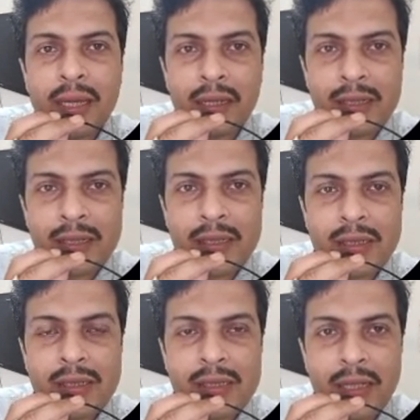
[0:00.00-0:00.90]
carrier
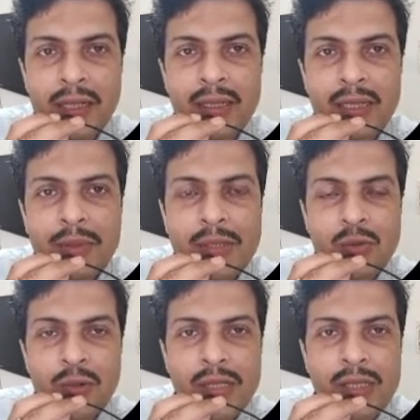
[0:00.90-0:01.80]
signal, that
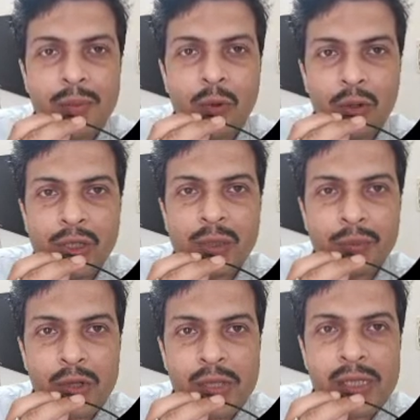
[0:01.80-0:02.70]
is known as the
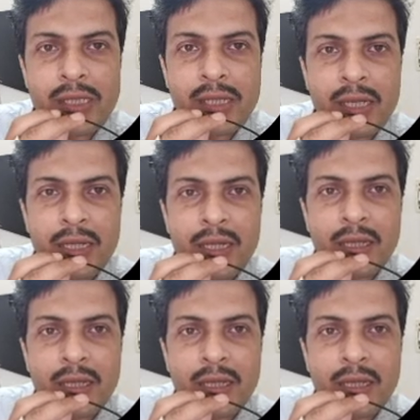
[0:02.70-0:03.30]
modulation process.